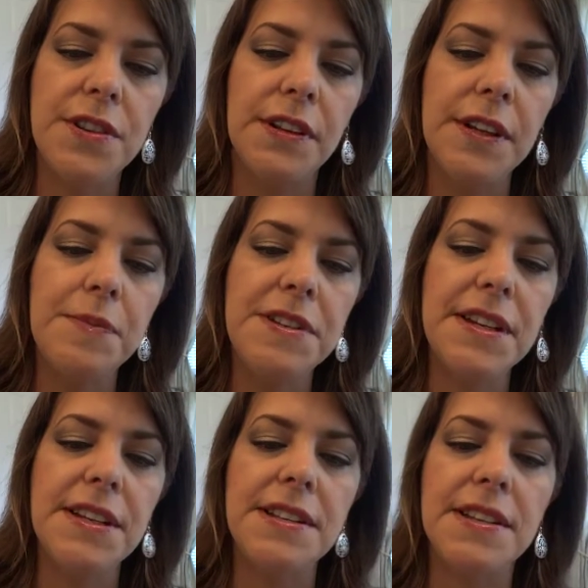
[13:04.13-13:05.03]
the lipstick
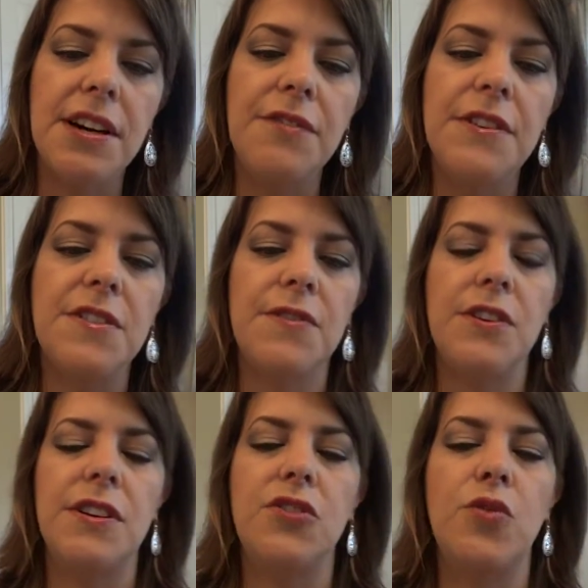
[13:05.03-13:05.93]
itself is
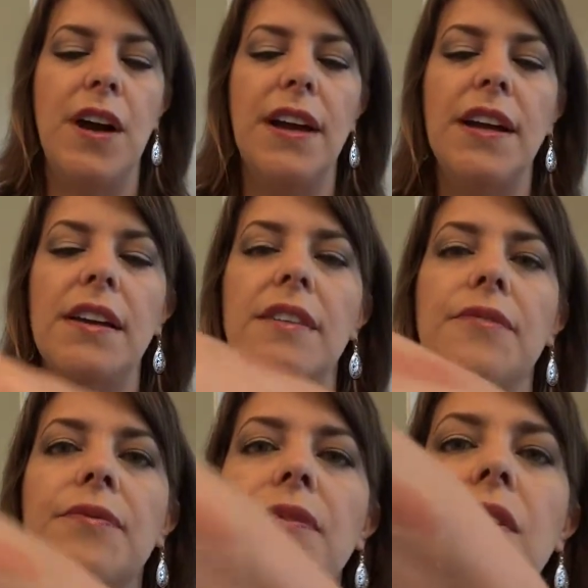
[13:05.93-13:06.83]
very drying.
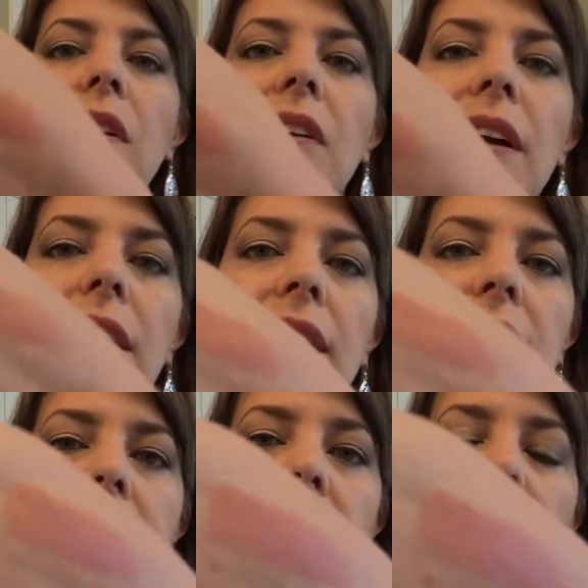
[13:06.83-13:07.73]
All right,
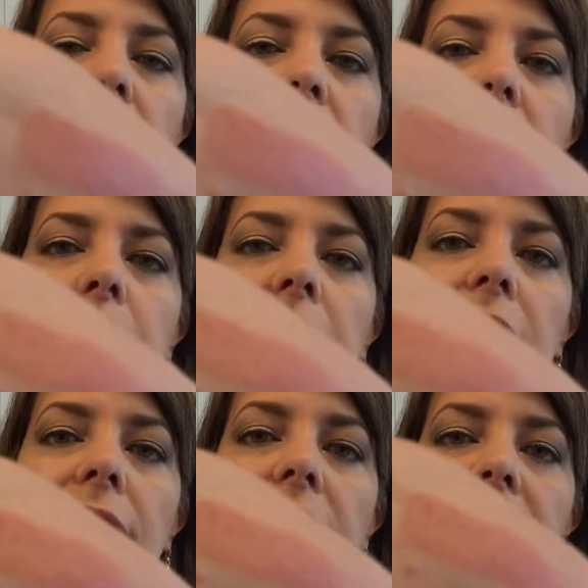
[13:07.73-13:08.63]
it's not creamy,
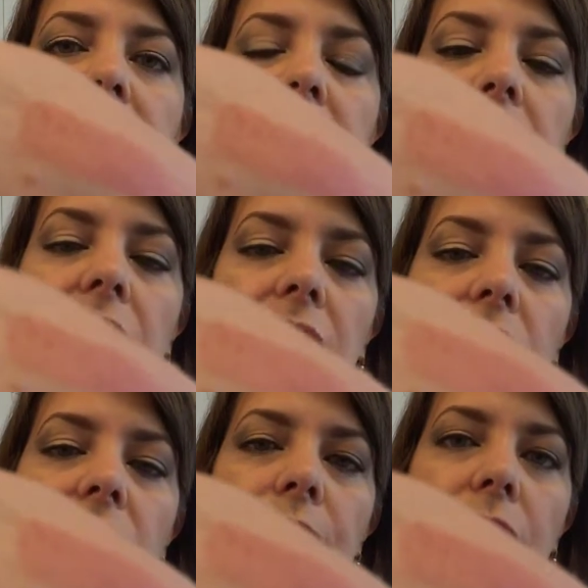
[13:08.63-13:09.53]
and that's the
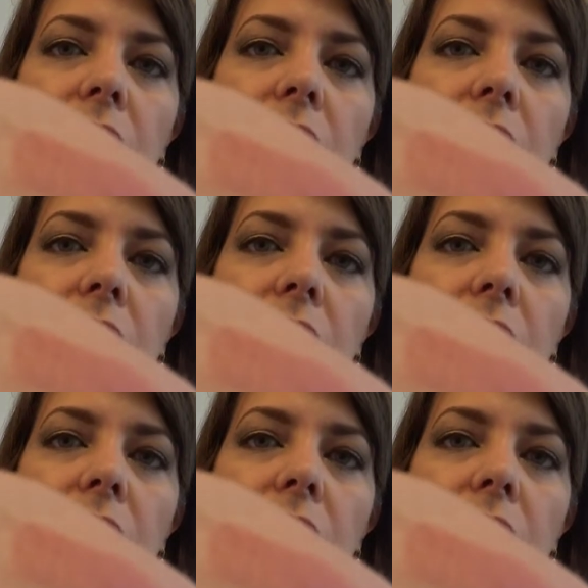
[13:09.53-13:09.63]
color.